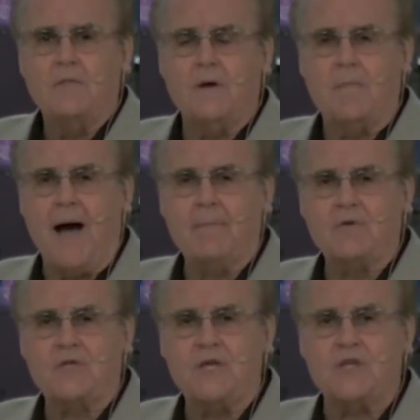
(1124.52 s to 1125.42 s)
the Bible
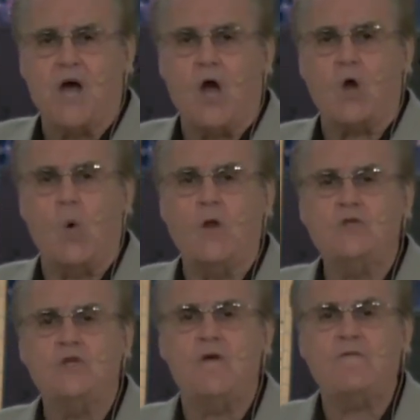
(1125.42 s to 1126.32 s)
says, according
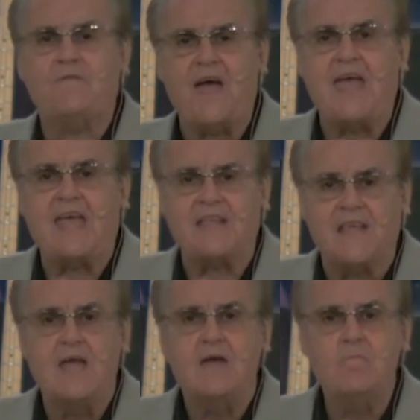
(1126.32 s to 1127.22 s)
to your faith,
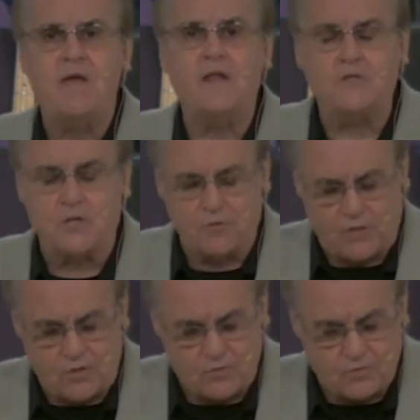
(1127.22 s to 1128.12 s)
be unto
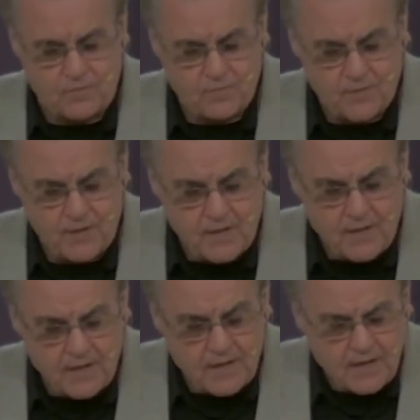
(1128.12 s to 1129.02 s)
you.
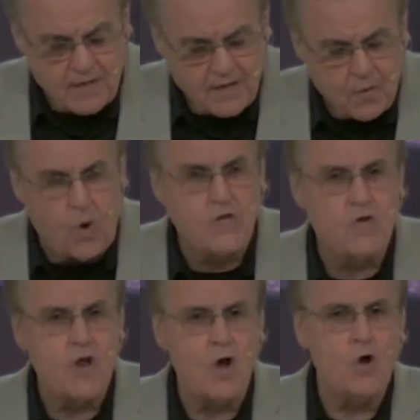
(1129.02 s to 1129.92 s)
When
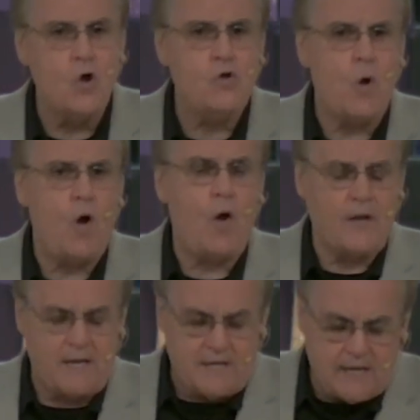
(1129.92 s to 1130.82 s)
you know who you are
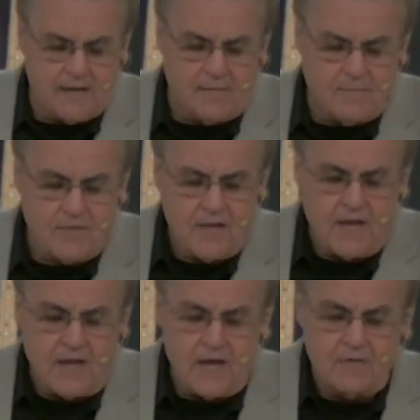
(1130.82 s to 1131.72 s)
in Him,
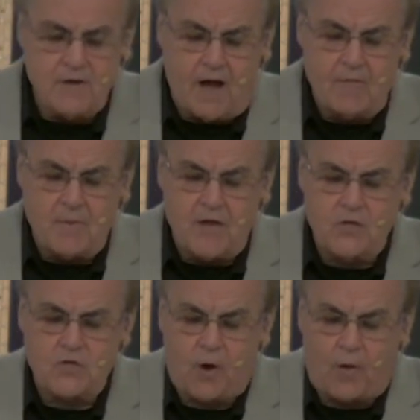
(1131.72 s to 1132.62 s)
He'll not be
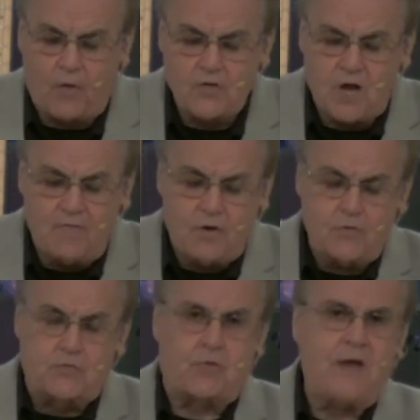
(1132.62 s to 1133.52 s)
in charge of
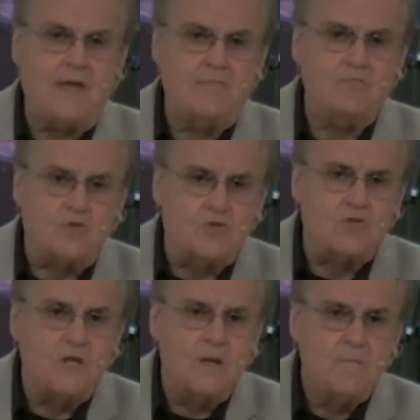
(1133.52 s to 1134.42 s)
your dreams.